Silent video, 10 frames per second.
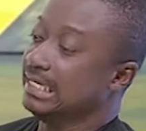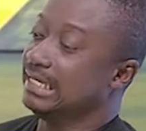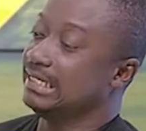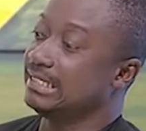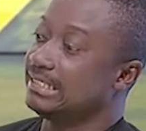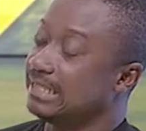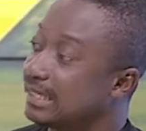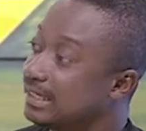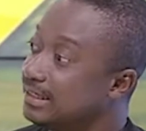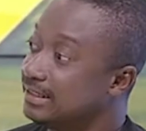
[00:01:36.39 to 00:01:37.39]
And then
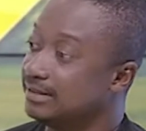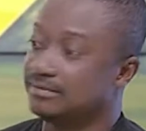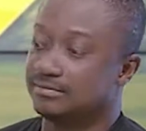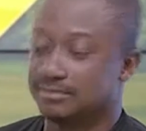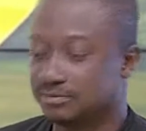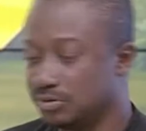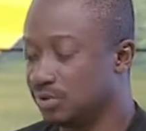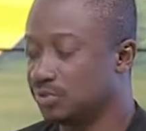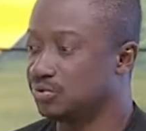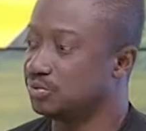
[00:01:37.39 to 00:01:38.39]
secondly, we
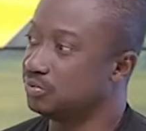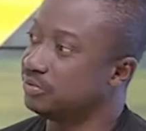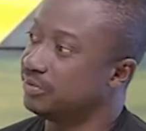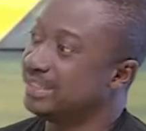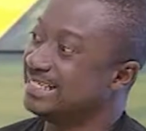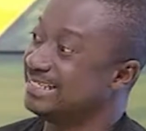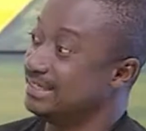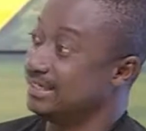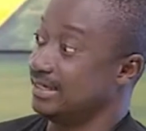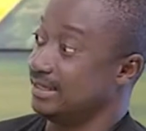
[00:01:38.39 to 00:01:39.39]
want to
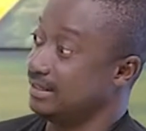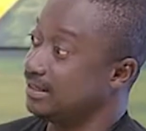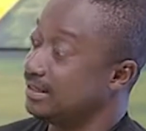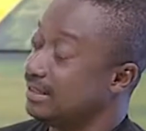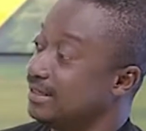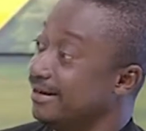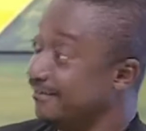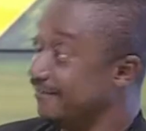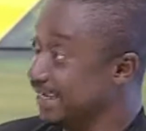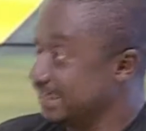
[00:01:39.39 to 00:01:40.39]
re-engineer mm-hmm.
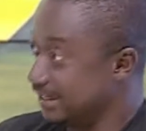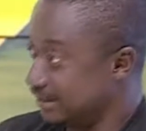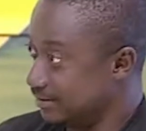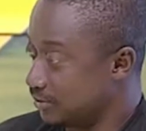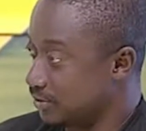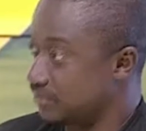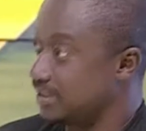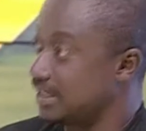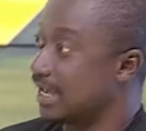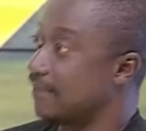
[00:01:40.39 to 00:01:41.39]
reading because
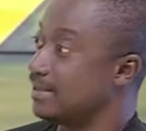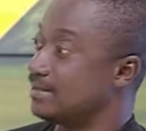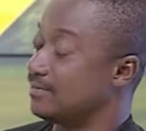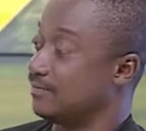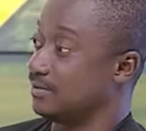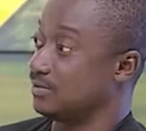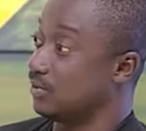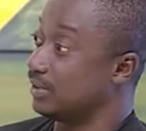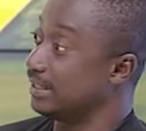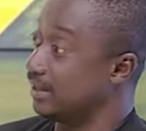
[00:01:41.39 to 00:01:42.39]
reading habits has
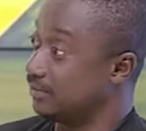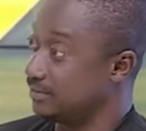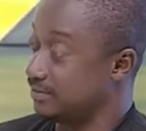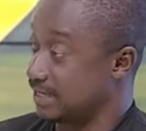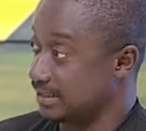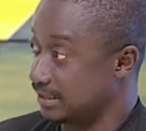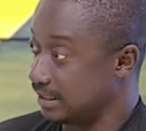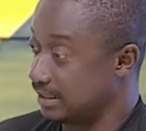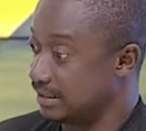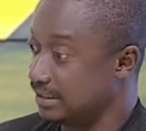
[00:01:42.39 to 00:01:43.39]
gone down
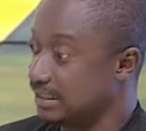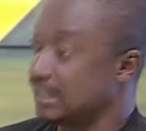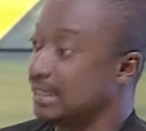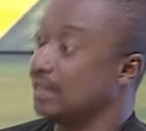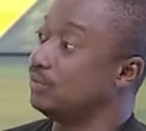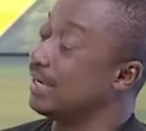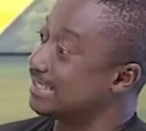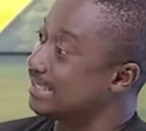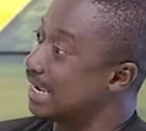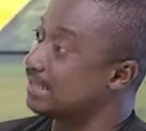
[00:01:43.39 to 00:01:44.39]
drastically right. Mm. and to
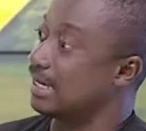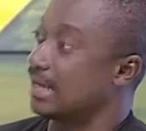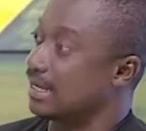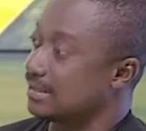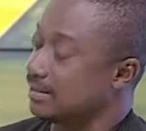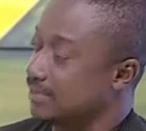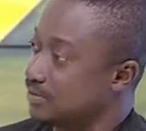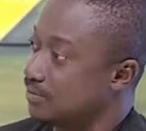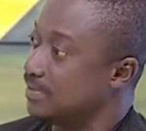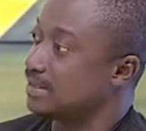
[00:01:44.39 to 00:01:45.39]
excite our customers.
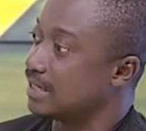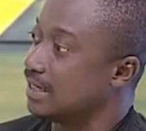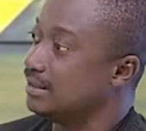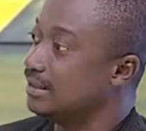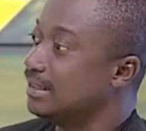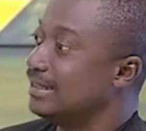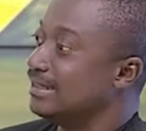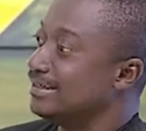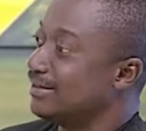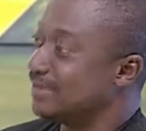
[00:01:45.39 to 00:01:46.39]
So basically,
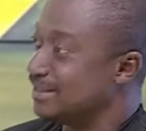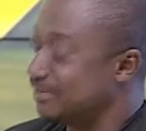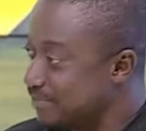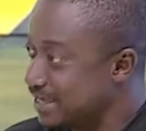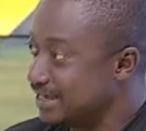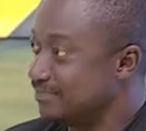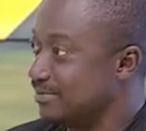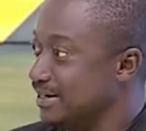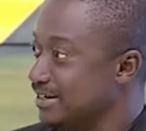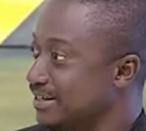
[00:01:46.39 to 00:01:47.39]
that was the main
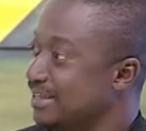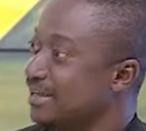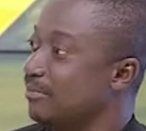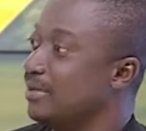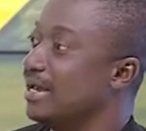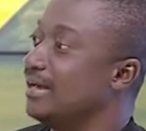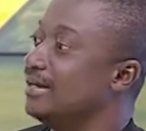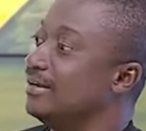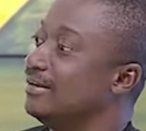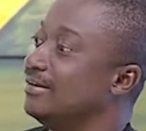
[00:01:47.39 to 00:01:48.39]
brain that, that
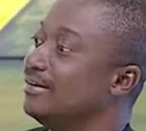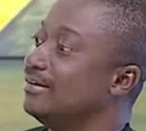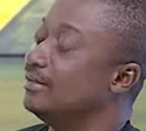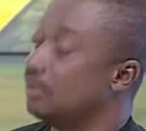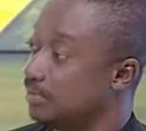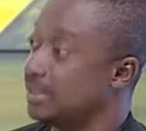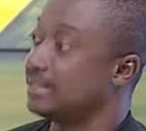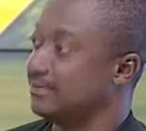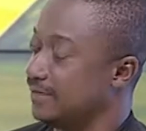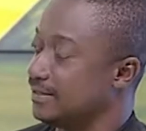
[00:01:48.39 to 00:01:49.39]
was the objective. the
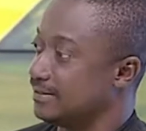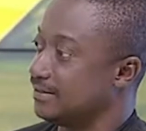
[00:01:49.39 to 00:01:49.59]
objective. And you have